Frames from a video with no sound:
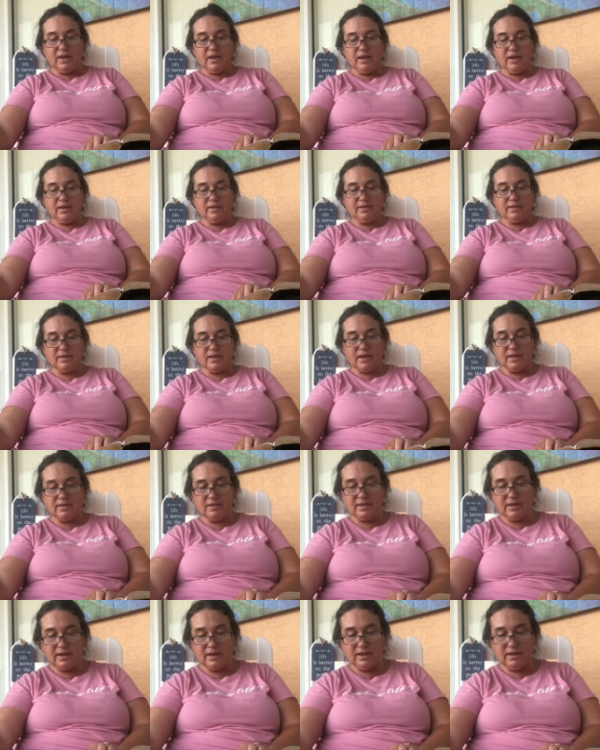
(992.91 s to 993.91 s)
his
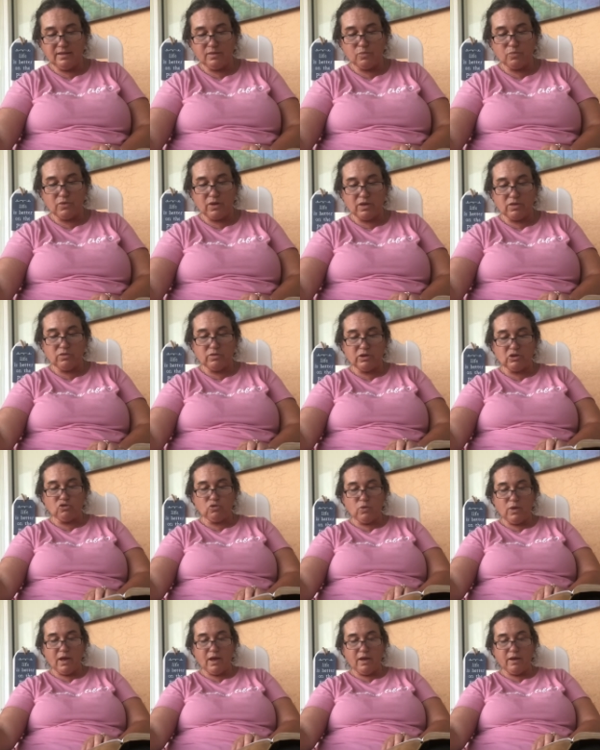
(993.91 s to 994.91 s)
sons and his brethren
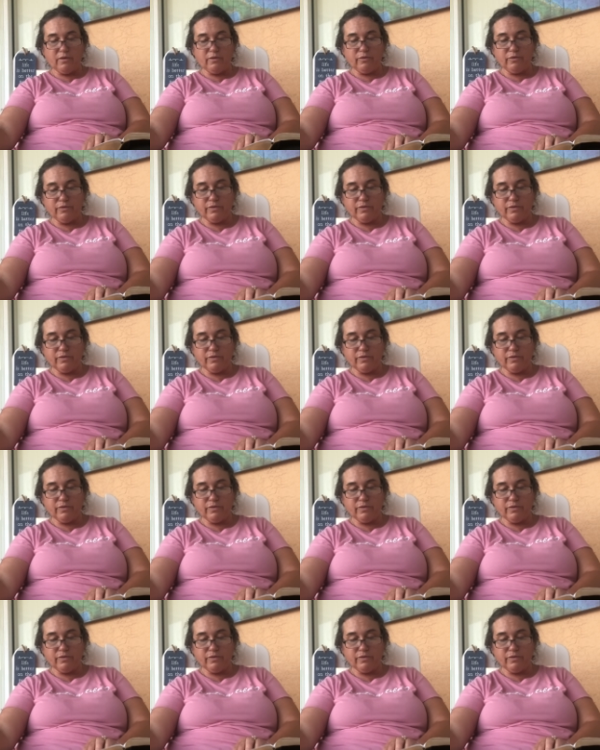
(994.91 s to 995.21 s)
twelve,